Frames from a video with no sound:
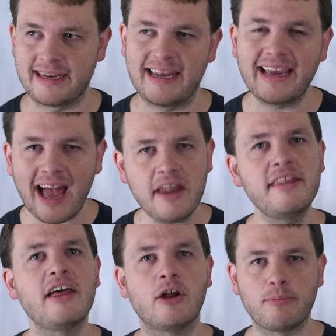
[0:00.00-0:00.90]
And I kind of did
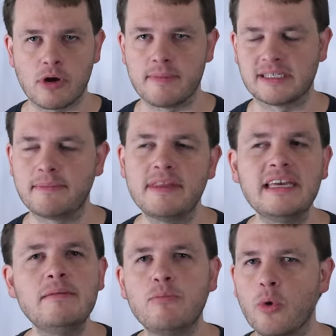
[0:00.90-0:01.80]
that on purpose. I'm
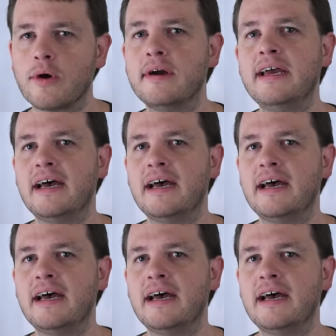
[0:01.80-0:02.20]
thinking more